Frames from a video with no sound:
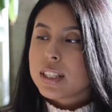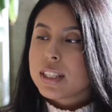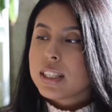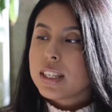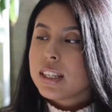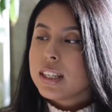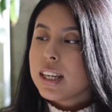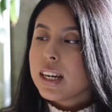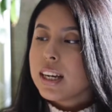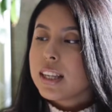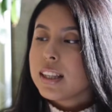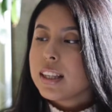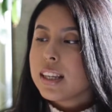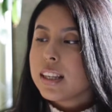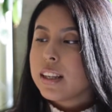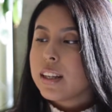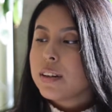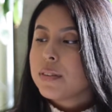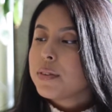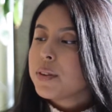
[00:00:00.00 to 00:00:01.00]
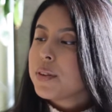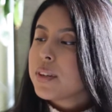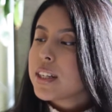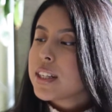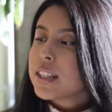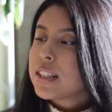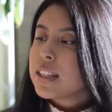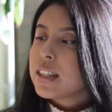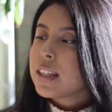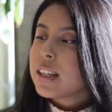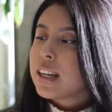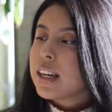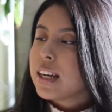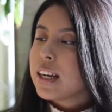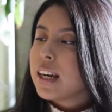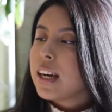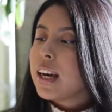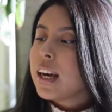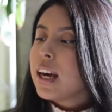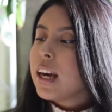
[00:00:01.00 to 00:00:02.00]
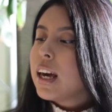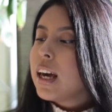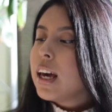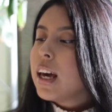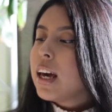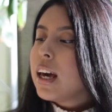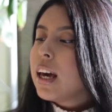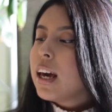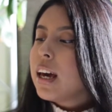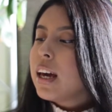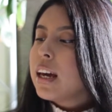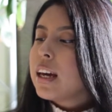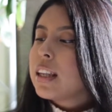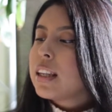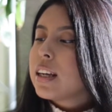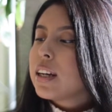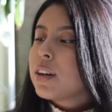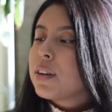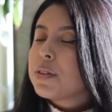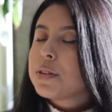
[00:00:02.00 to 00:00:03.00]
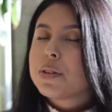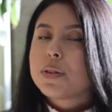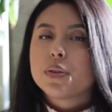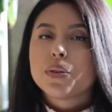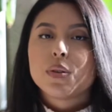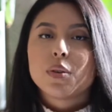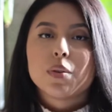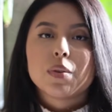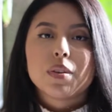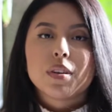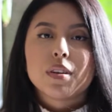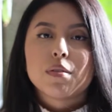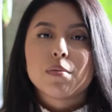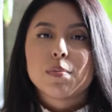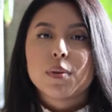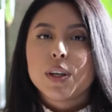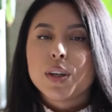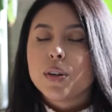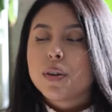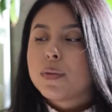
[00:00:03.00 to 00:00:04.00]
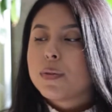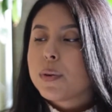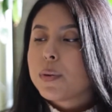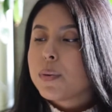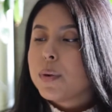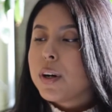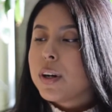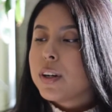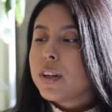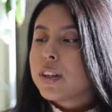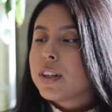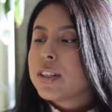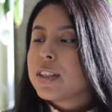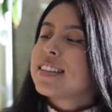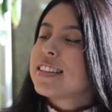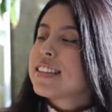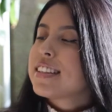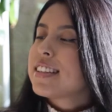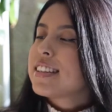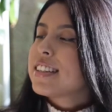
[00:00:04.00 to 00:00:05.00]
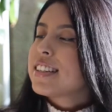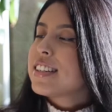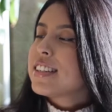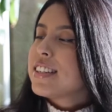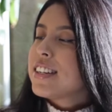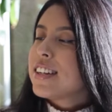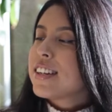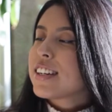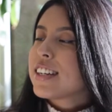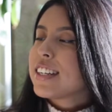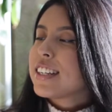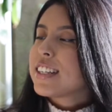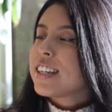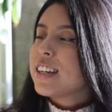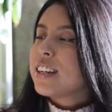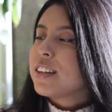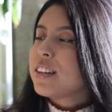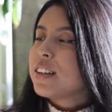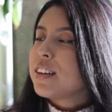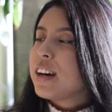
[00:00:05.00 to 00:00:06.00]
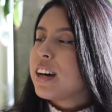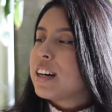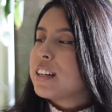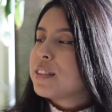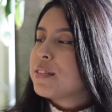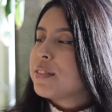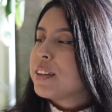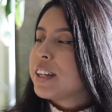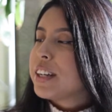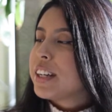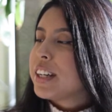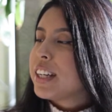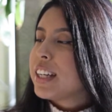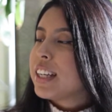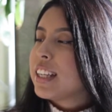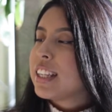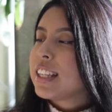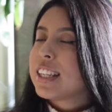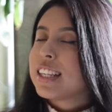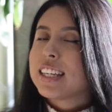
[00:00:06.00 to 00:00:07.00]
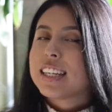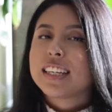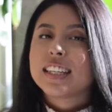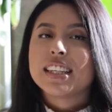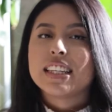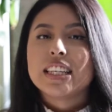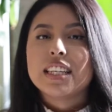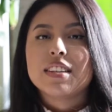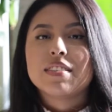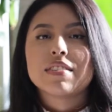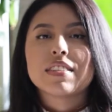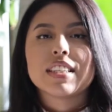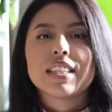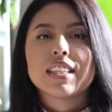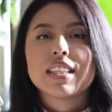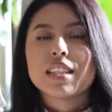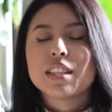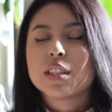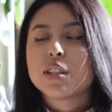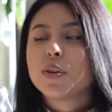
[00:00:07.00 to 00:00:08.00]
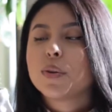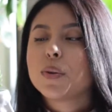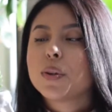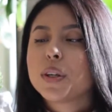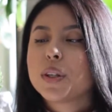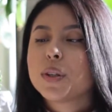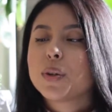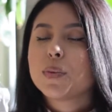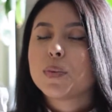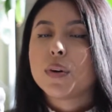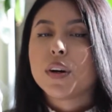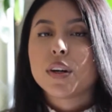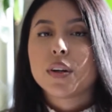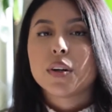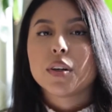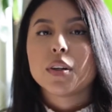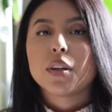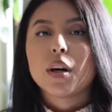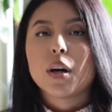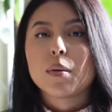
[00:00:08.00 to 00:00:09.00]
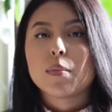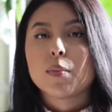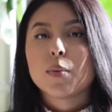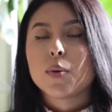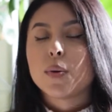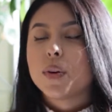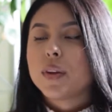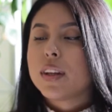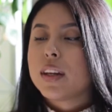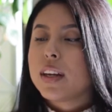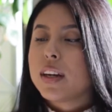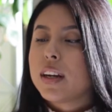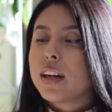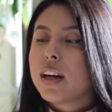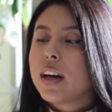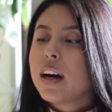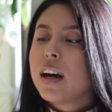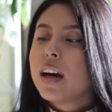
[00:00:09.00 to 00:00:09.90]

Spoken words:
sunlight. They love direct sunlight, and they also don't love being overwatered. Since this donkey tail has very thick leaves, it does hold on to water a lot more than